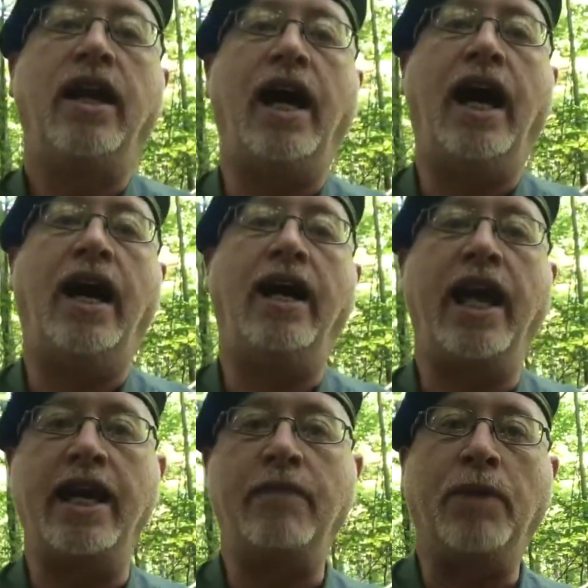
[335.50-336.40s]

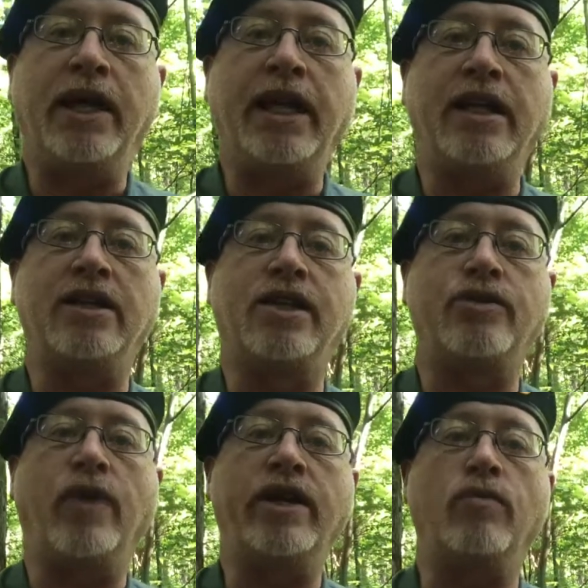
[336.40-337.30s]
Anybody in a
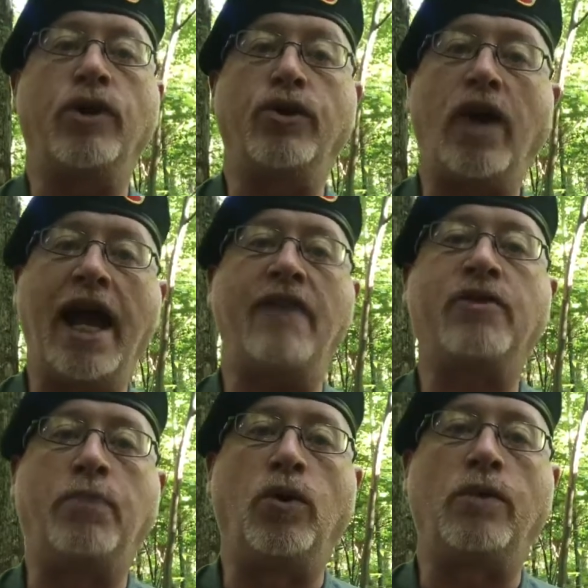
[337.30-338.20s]
situation where you have
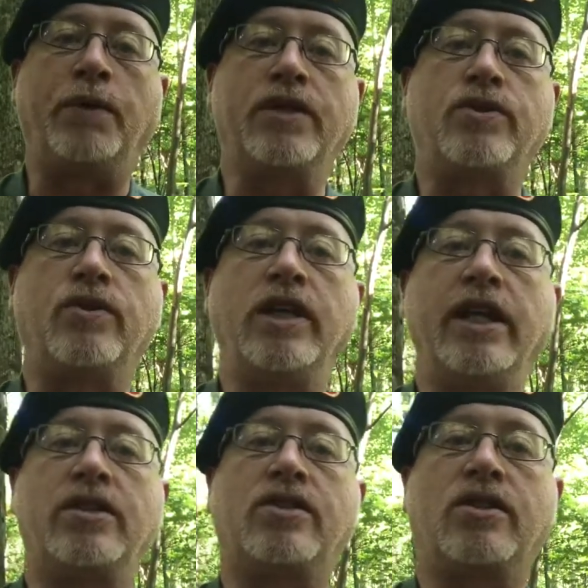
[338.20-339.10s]
to pull a pistol,
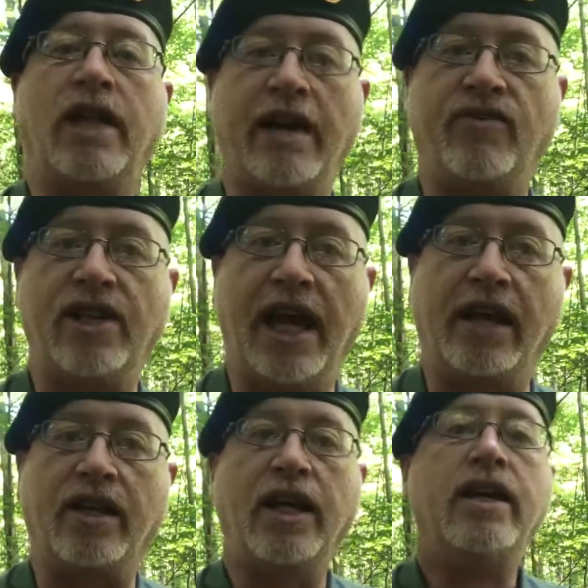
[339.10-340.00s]
it's life and
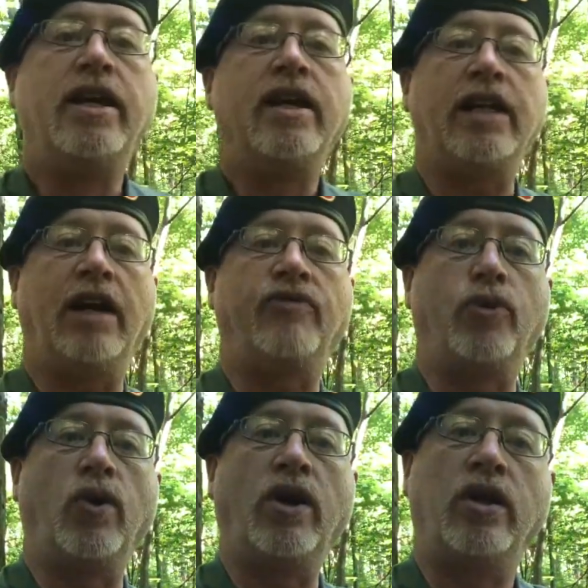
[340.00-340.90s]
death.
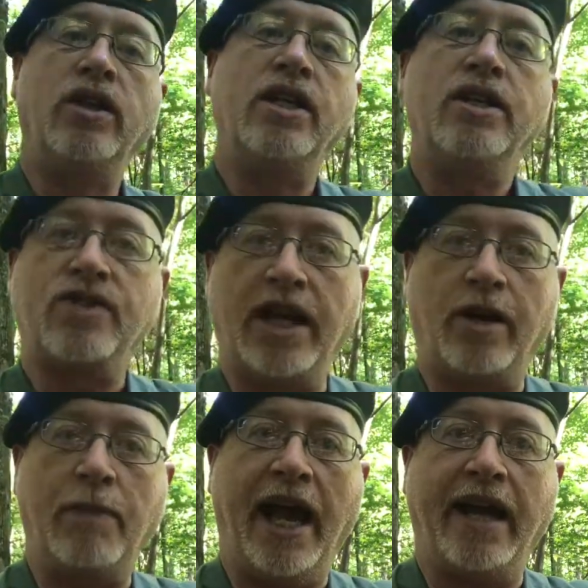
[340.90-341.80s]
Therefore,
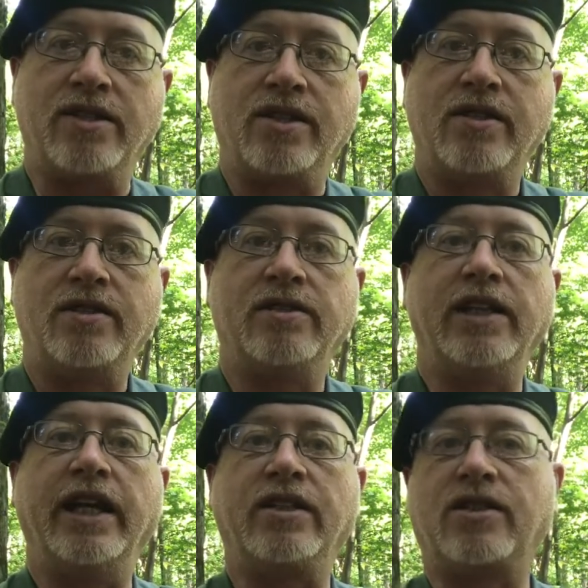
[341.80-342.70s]
center mass.
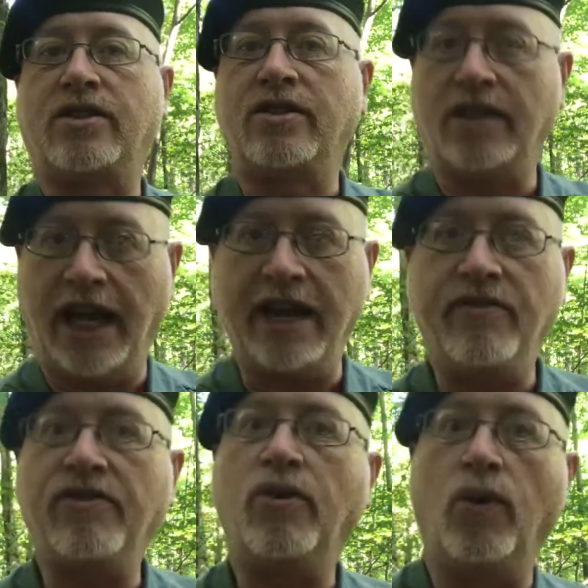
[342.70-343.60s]
It's
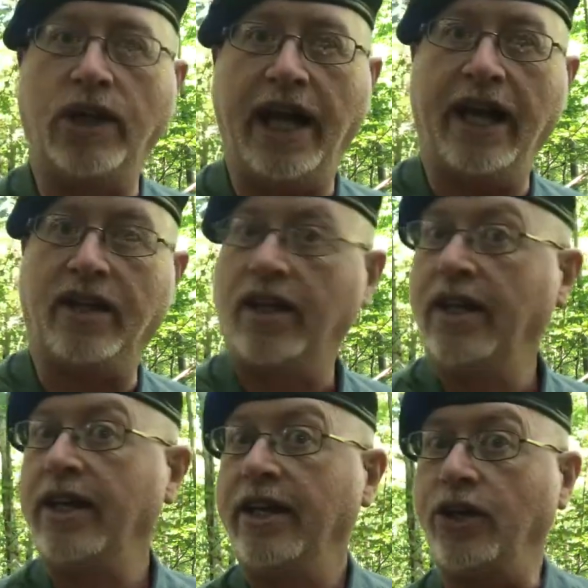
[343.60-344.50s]
life or death.
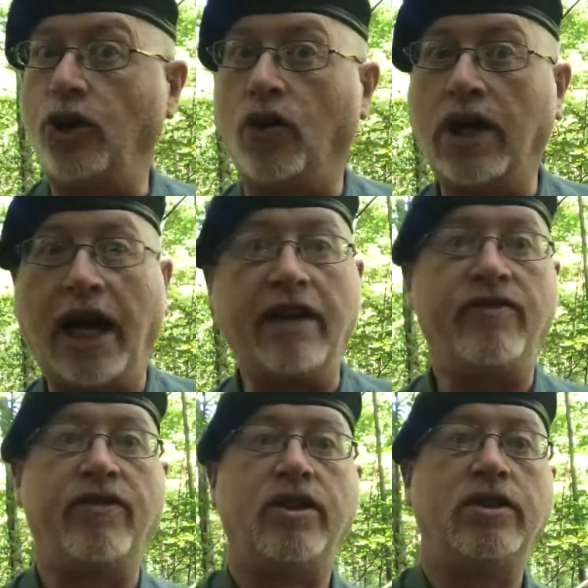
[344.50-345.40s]
Your
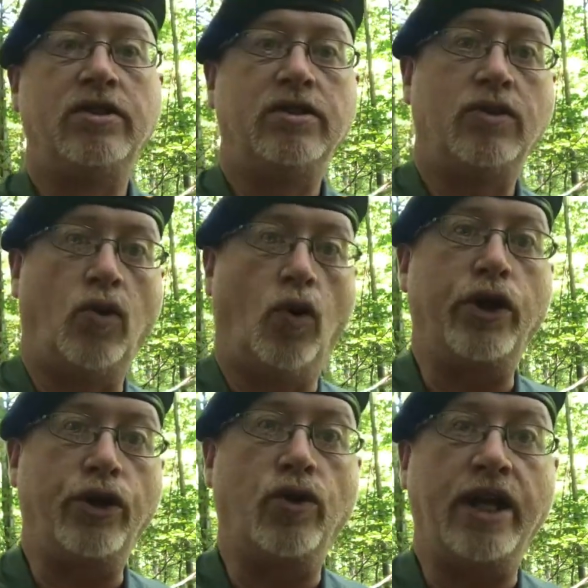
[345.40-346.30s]
life
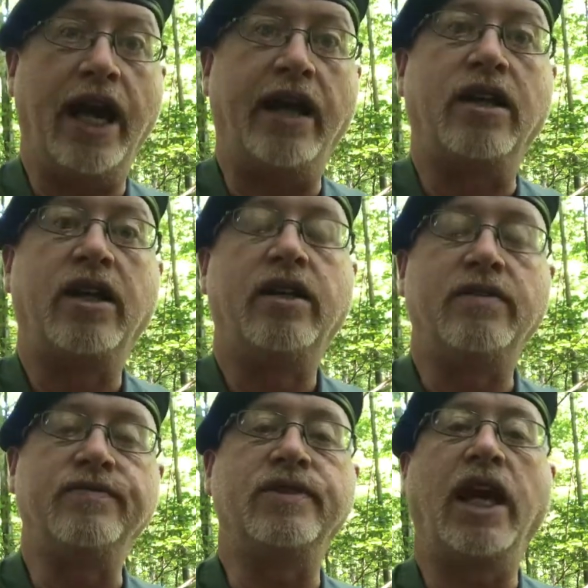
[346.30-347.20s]
or your death,
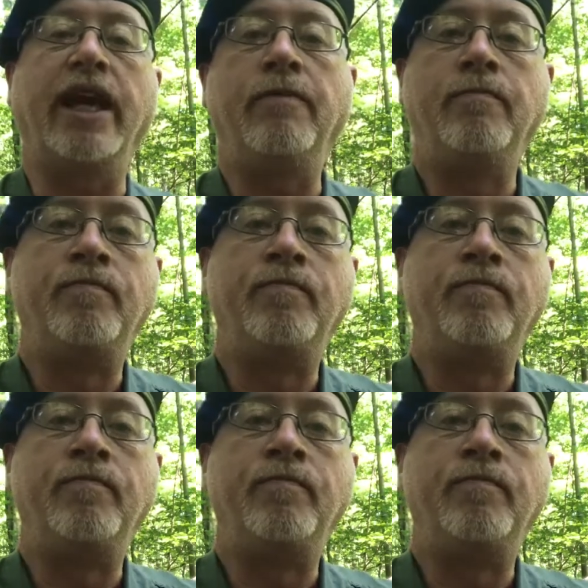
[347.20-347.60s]
okay?